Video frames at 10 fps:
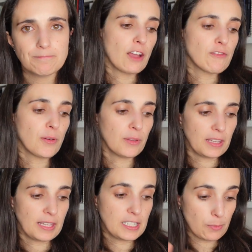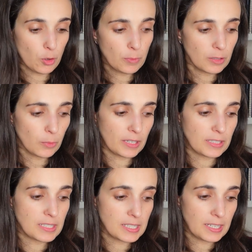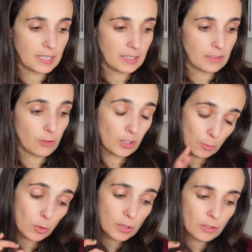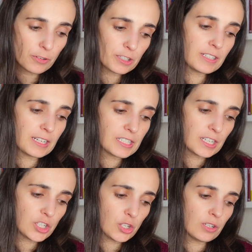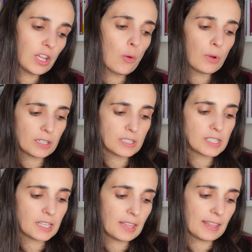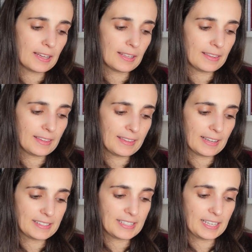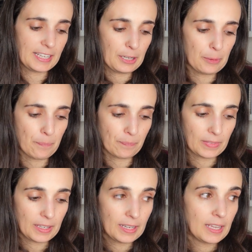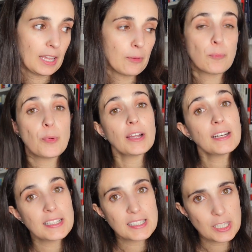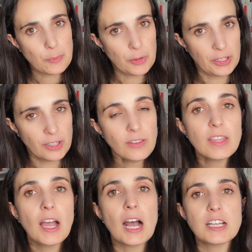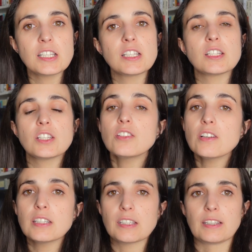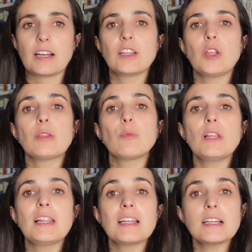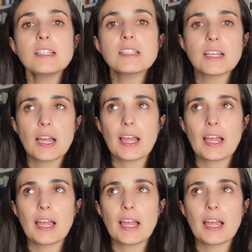From this moment, we can say, from the moment of fertilization, we can say that the pregnancy period has started, and it will last